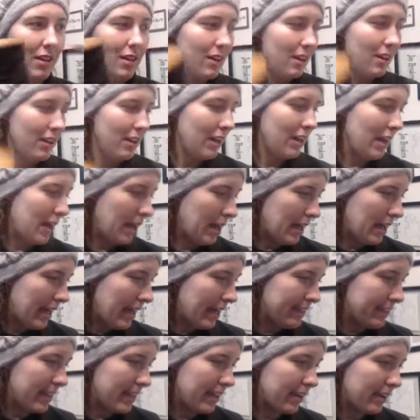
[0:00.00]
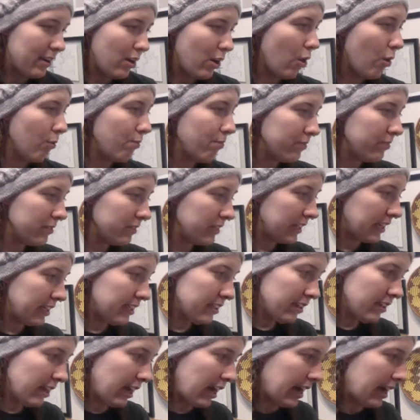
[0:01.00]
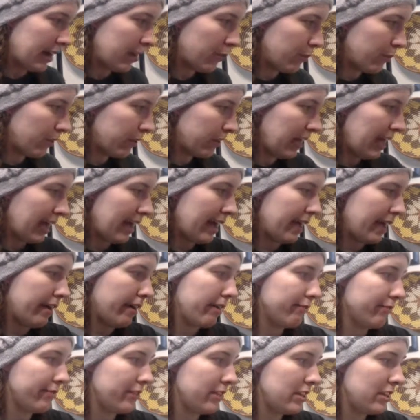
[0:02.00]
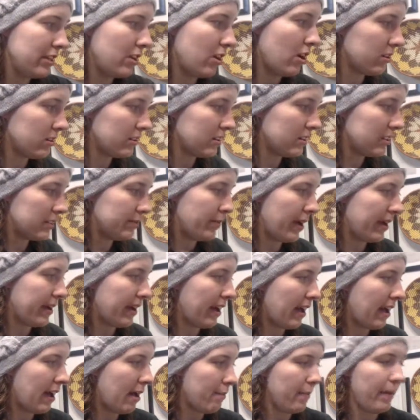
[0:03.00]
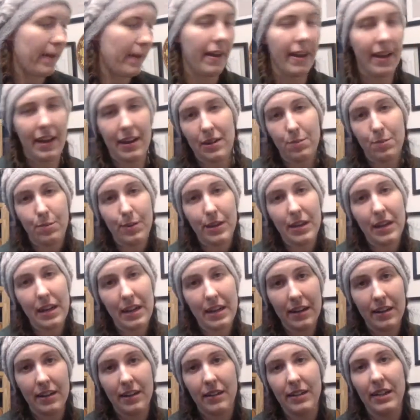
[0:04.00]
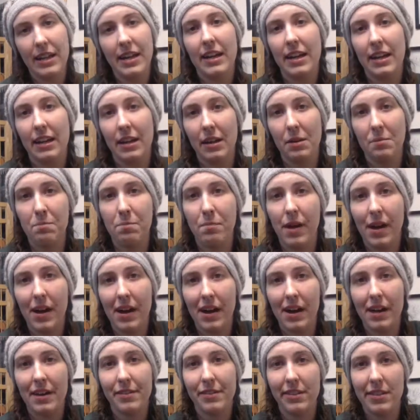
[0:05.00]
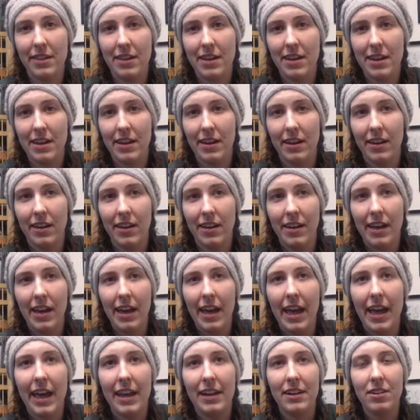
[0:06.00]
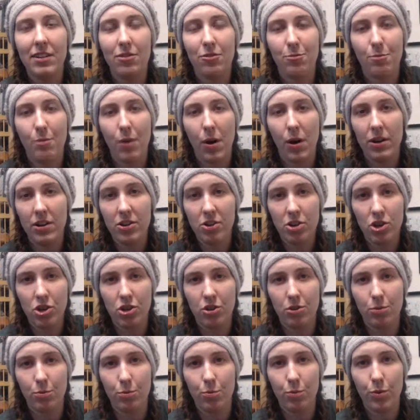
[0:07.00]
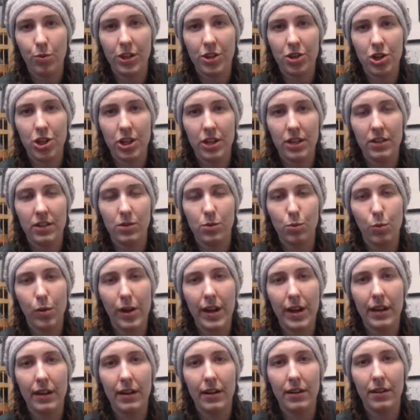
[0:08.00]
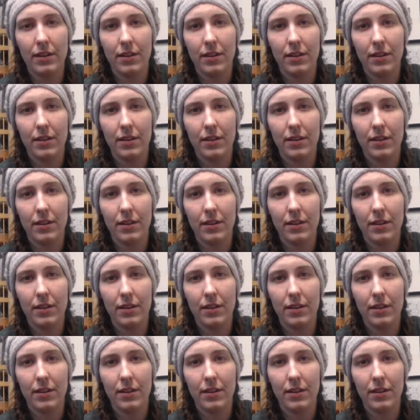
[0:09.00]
And then hopefully I will have the yarn spun up and begin knitting by the end of March, which is when